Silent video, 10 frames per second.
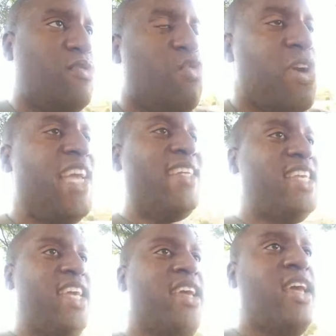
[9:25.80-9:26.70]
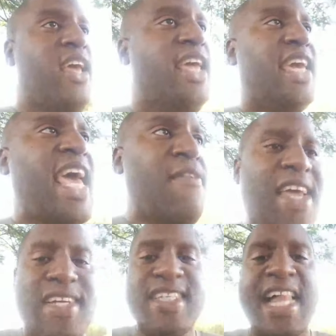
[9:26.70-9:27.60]
crazy. You can have
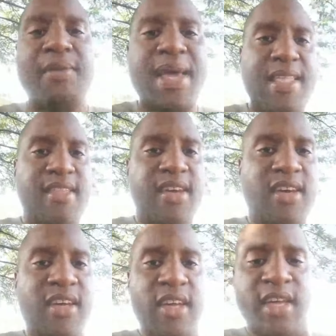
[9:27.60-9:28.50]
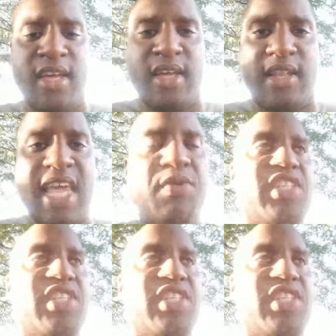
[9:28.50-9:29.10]
like a salamander, like we